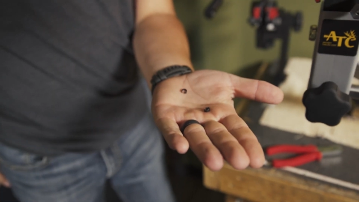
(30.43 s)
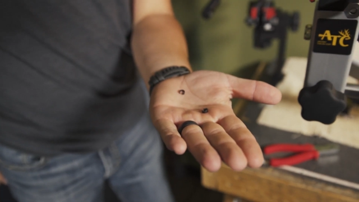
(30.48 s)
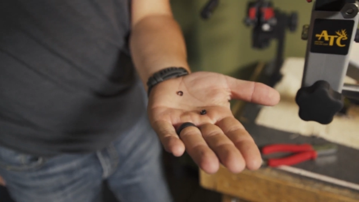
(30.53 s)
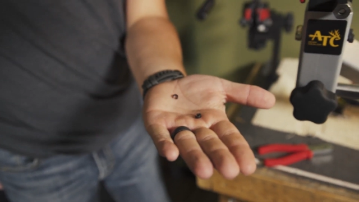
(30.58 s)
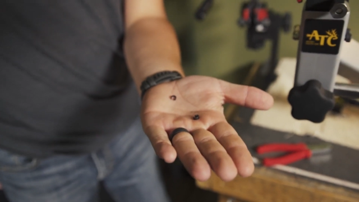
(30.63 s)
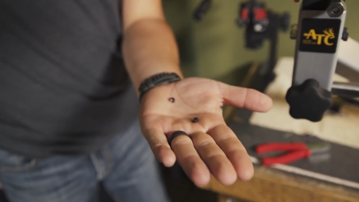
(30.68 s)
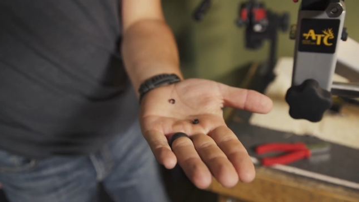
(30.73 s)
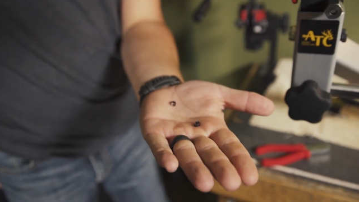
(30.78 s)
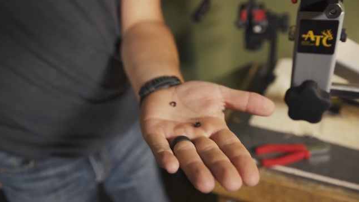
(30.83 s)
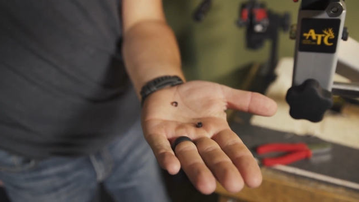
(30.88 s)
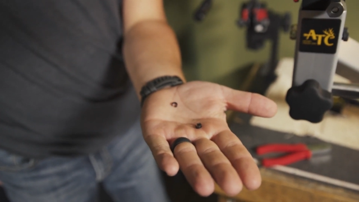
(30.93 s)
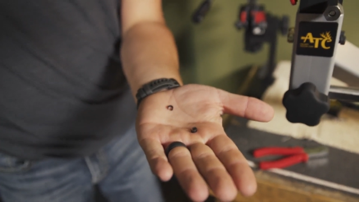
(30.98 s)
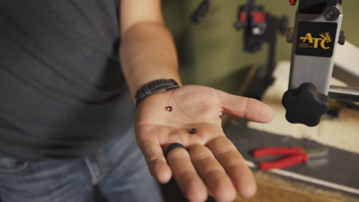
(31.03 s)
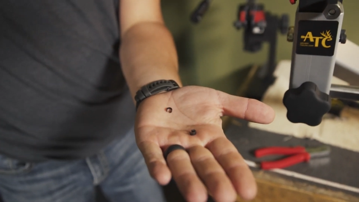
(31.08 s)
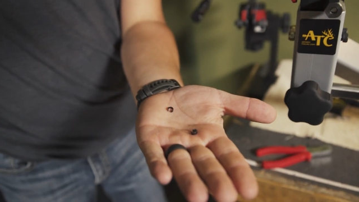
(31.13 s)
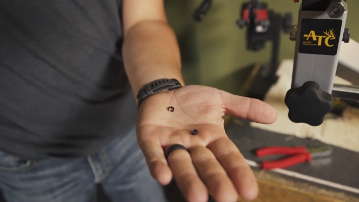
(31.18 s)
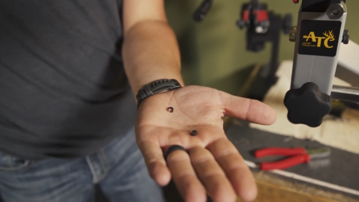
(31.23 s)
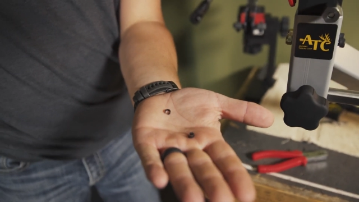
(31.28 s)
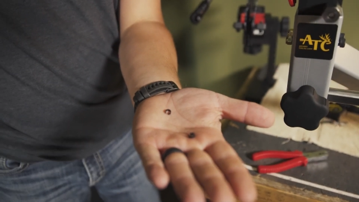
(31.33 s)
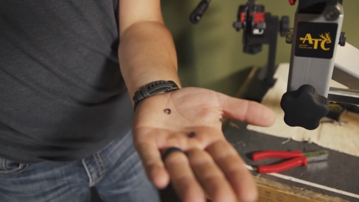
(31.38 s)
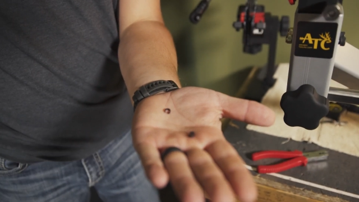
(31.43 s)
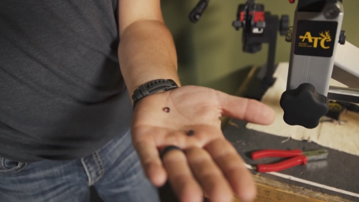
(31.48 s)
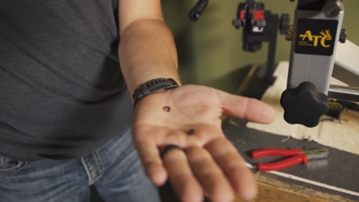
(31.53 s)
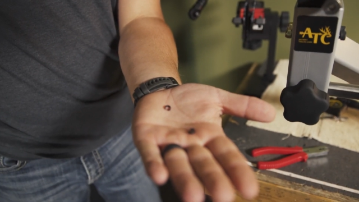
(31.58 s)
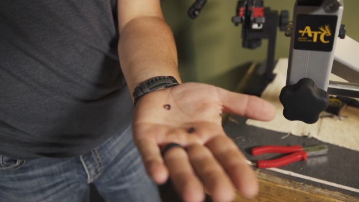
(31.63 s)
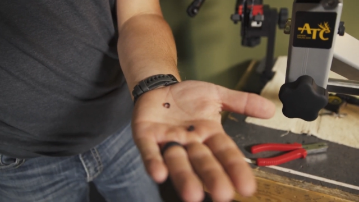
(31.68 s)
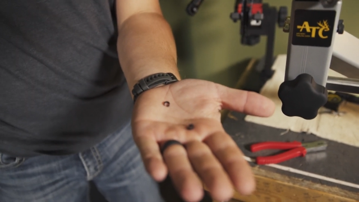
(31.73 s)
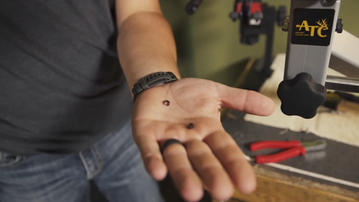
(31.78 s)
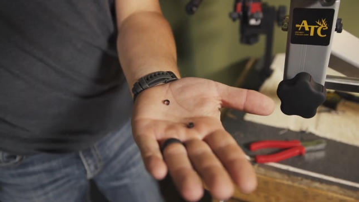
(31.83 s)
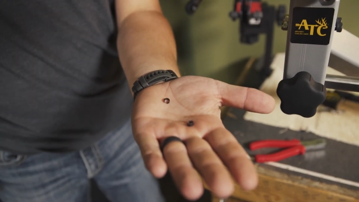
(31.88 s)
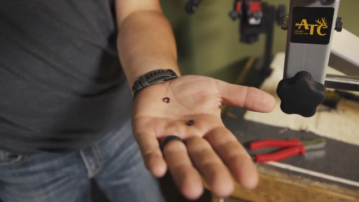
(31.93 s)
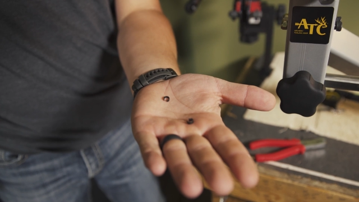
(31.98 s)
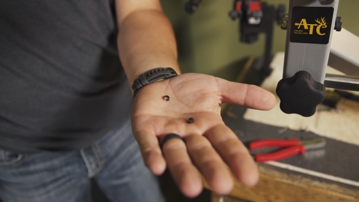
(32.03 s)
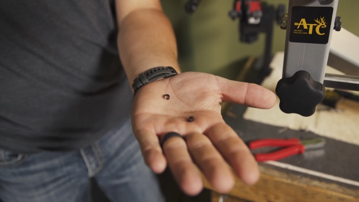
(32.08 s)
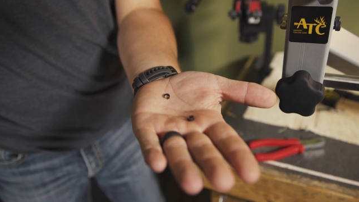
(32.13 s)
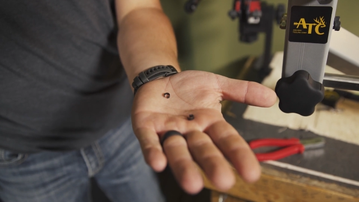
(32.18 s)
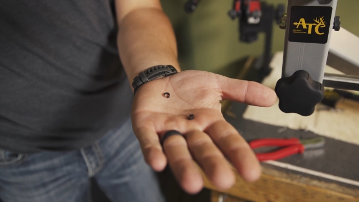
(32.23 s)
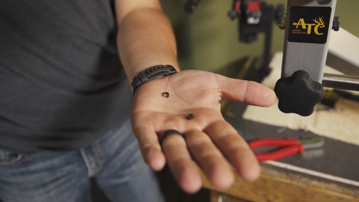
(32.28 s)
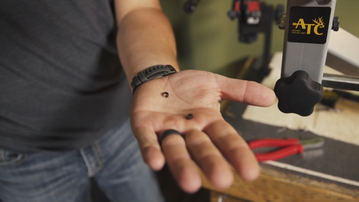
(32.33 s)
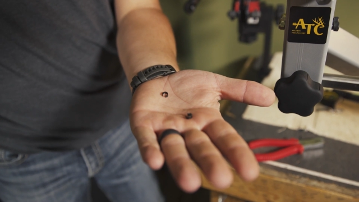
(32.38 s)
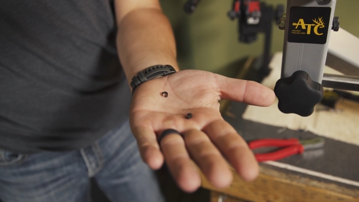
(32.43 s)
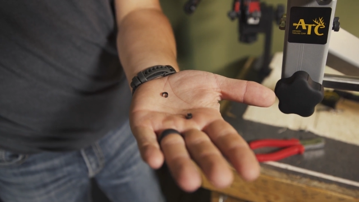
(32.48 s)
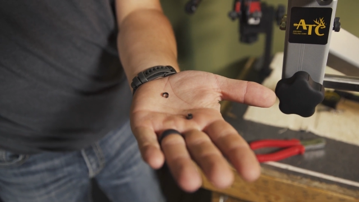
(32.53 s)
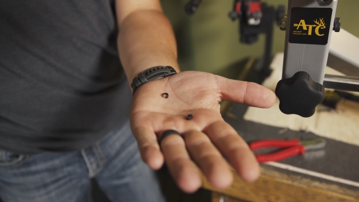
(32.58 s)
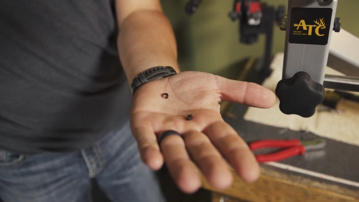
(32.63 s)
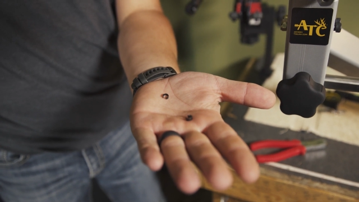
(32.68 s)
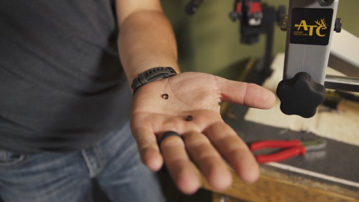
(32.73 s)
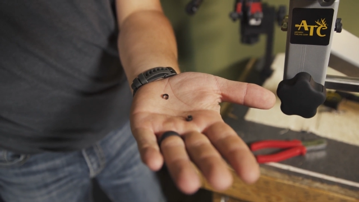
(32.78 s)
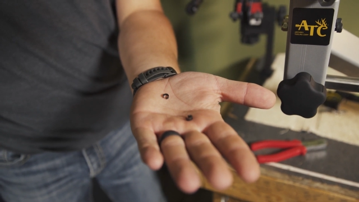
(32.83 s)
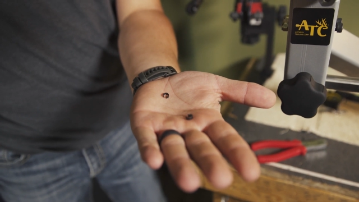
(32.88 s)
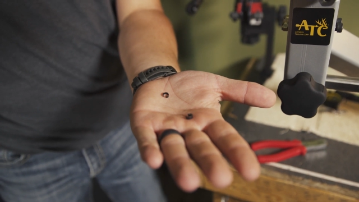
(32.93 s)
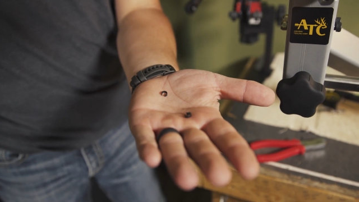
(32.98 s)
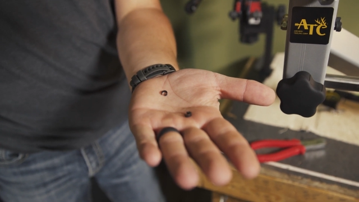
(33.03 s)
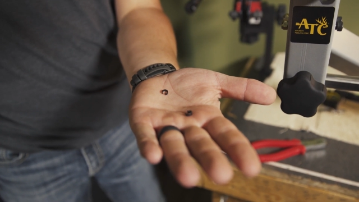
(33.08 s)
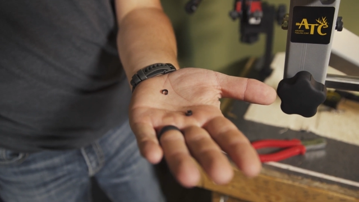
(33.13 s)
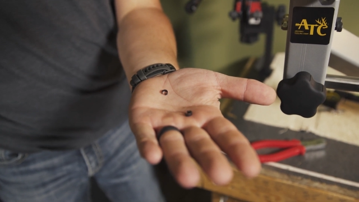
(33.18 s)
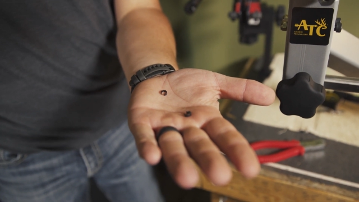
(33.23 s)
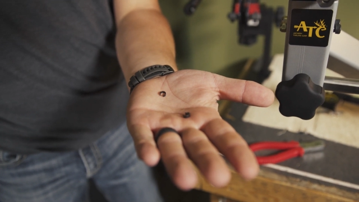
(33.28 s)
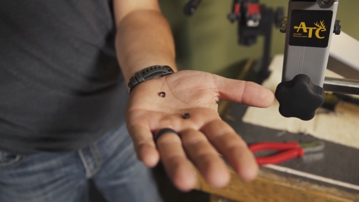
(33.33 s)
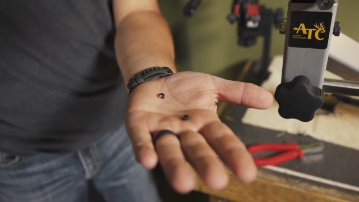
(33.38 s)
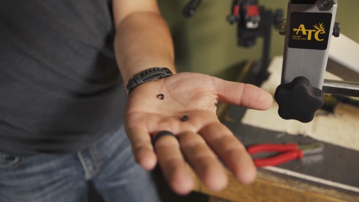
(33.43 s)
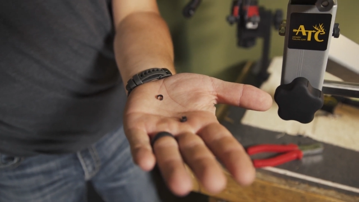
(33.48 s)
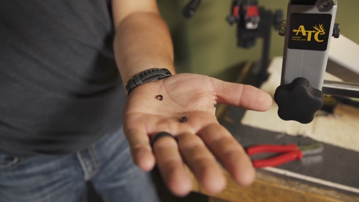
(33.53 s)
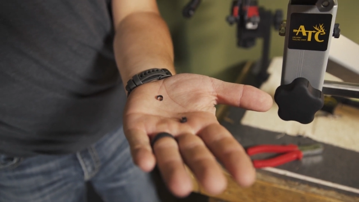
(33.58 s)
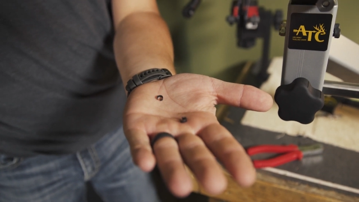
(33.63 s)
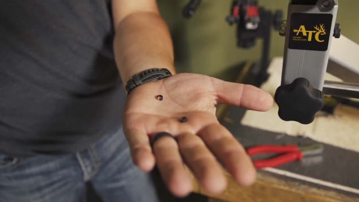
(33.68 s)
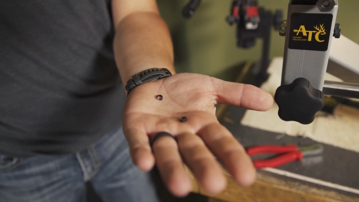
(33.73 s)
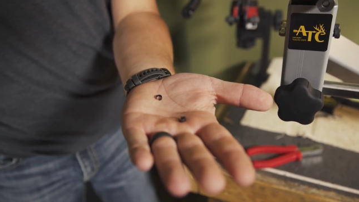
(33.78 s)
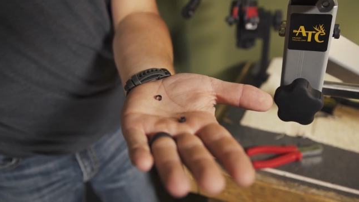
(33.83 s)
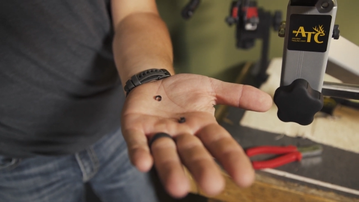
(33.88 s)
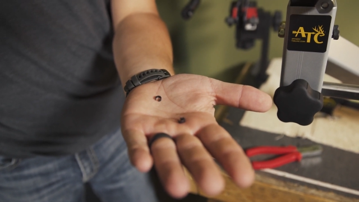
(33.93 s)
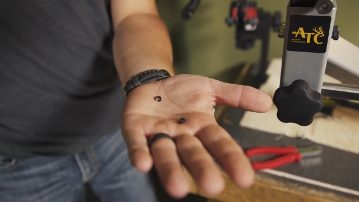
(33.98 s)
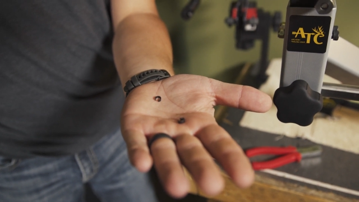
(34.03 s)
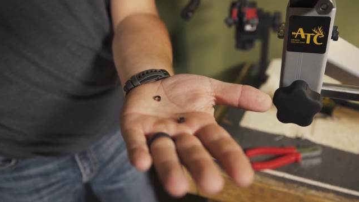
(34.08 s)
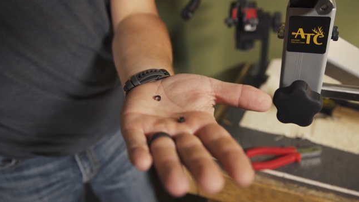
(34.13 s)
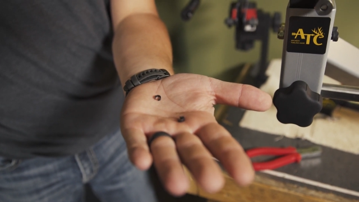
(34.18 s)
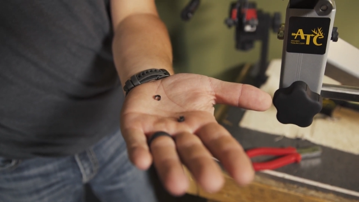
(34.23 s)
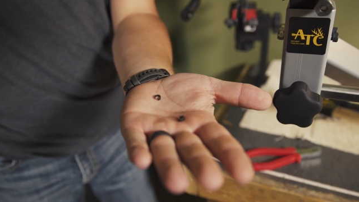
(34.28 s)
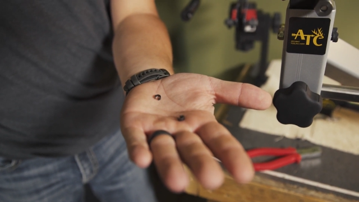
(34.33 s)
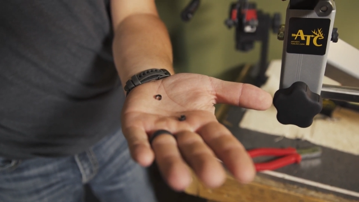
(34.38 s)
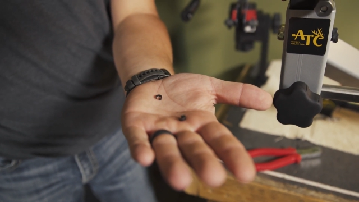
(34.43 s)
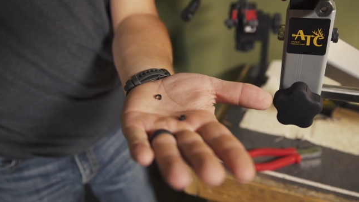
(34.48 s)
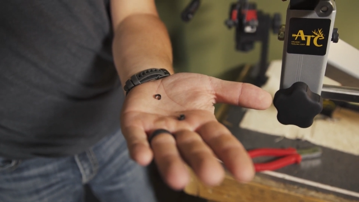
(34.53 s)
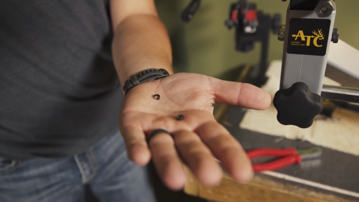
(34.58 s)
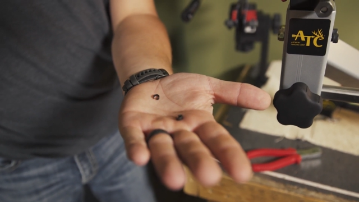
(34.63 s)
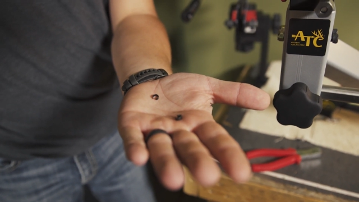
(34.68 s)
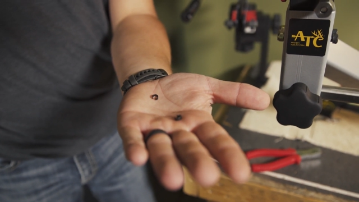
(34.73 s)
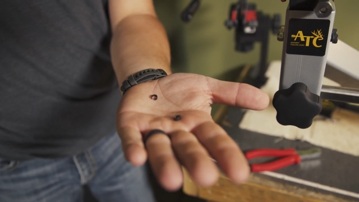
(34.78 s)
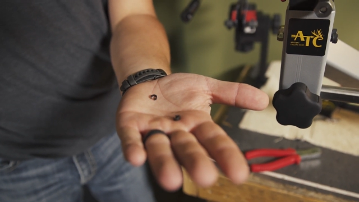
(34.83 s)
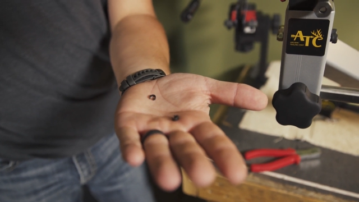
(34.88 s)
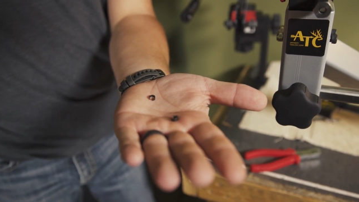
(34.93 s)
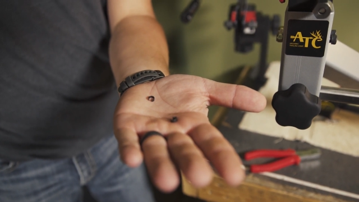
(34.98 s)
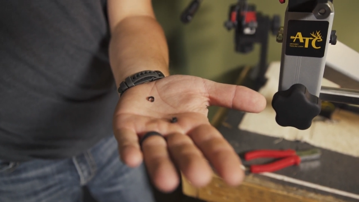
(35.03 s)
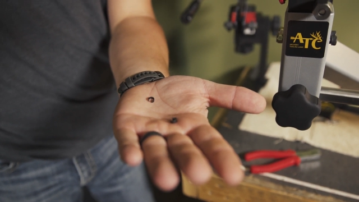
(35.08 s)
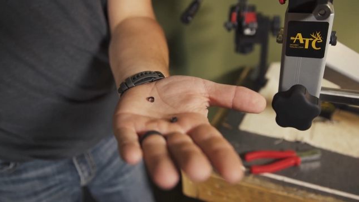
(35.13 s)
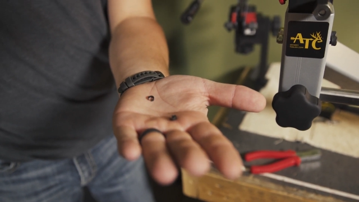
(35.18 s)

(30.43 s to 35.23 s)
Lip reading: No face is visible, so there are no lips to read.